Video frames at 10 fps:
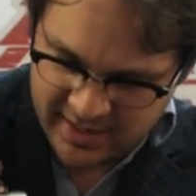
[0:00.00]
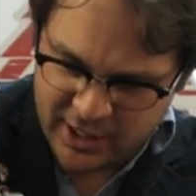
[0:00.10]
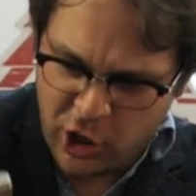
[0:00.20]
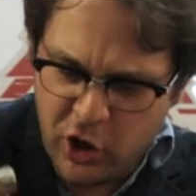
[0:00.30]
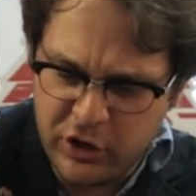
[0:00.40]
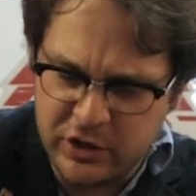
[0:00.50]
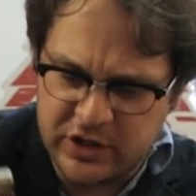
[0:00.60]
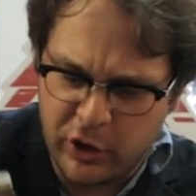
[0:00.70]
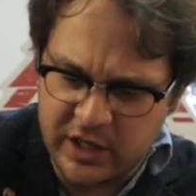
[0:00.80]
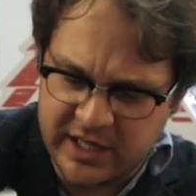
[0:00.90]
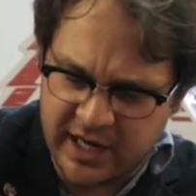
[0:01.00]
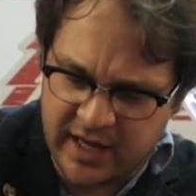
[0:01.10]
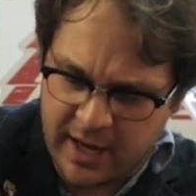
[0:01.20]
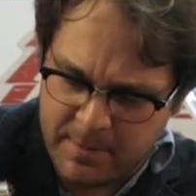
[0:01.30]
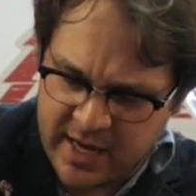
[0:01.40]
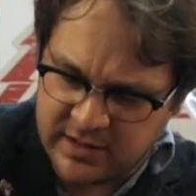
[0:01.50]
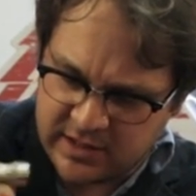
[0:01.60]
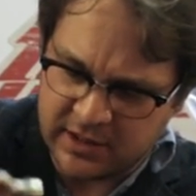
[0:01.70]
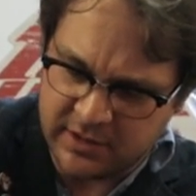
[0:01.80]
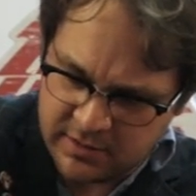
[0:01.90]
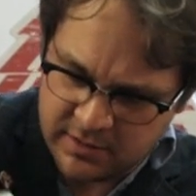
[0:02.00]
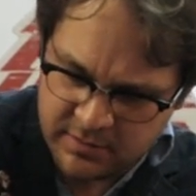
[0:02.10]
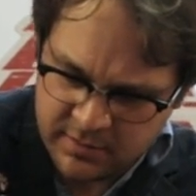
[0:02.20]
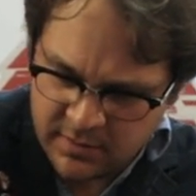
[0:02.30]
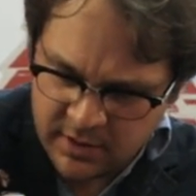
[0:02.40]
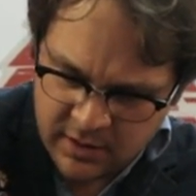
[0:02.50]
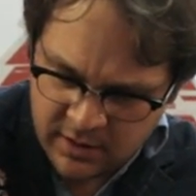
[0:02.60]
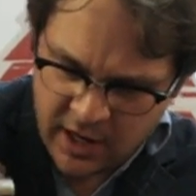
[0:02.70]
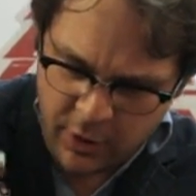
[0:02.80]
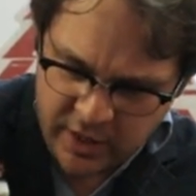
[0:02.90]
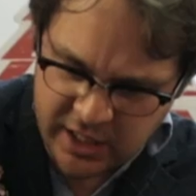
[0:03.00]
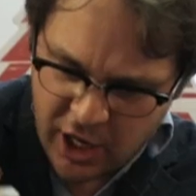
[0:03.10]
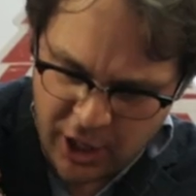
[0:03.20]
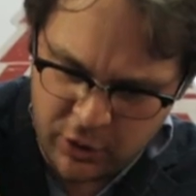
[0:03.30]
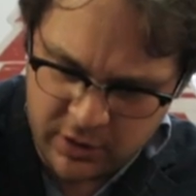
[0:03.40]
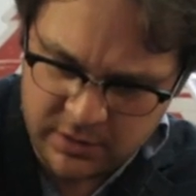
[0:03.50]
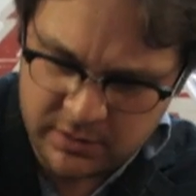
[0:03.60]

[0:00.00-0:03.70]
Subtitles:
Get all those oils out of that mint. There we go.